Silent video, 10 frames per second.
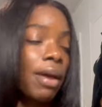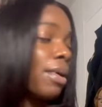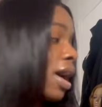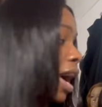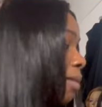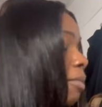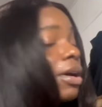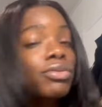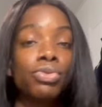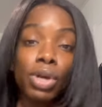But I'm
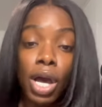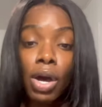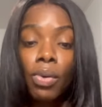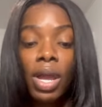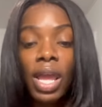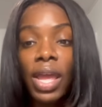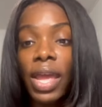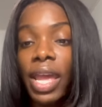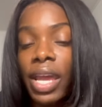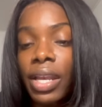about to go
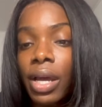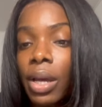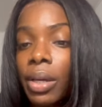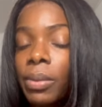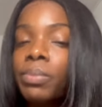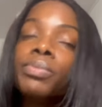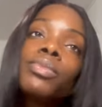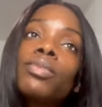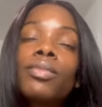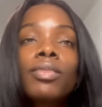and um,
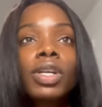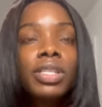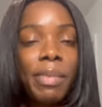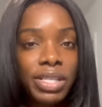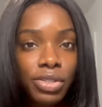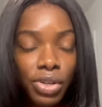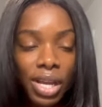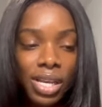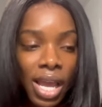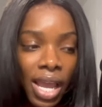tell my sister
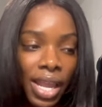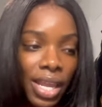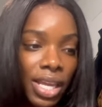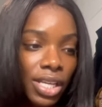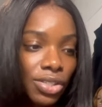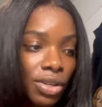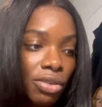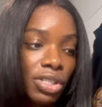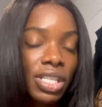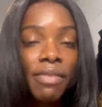goodnight. Because, you know,
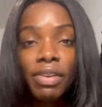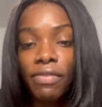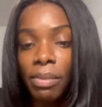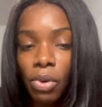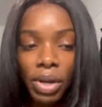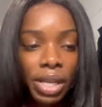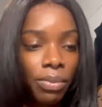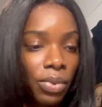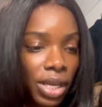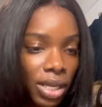she's having a Femme Queenium
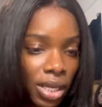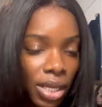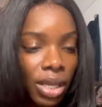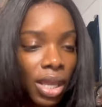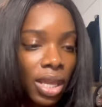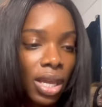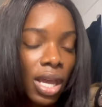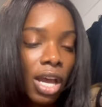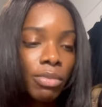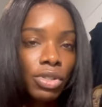week. And
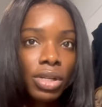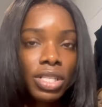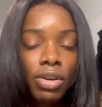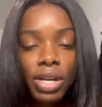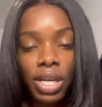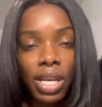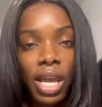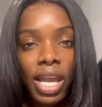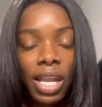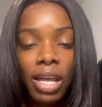I'm just going to tell her
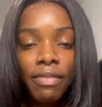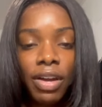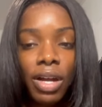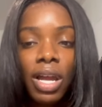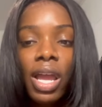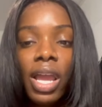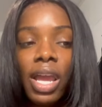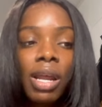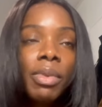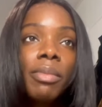goodnight. I love her. And
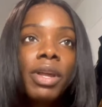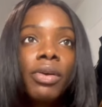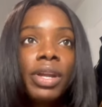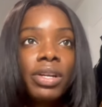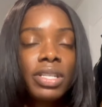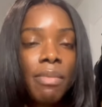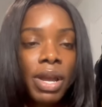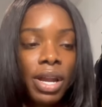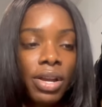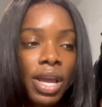I'm come down here, tie my
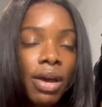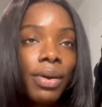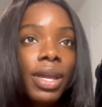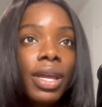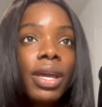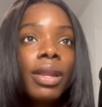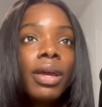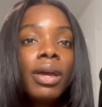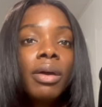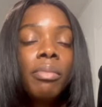hair down, and
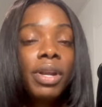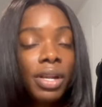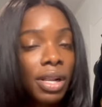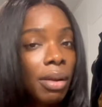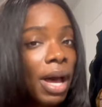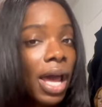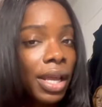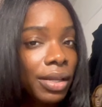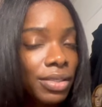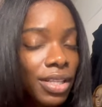put it in the bonnet.
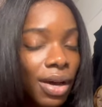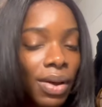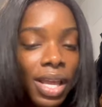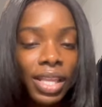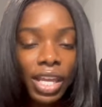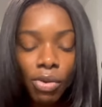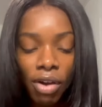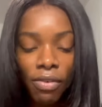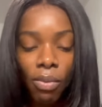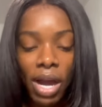So thank you all
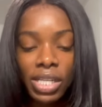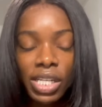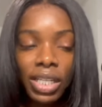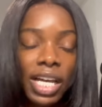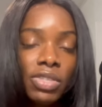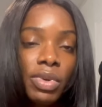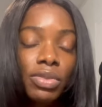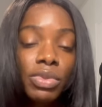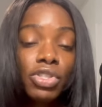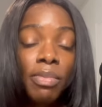for watching. Last week's
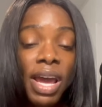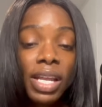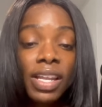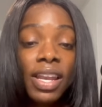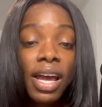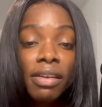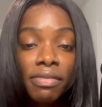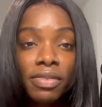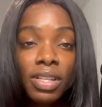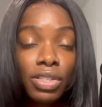was dramatic enough.
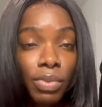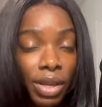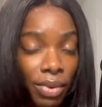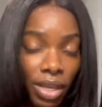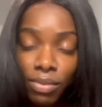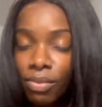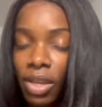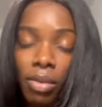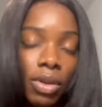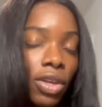This week we can
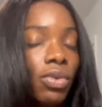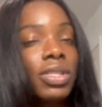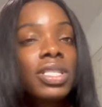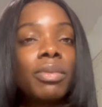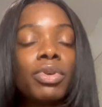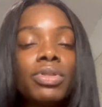keep it cute and simple.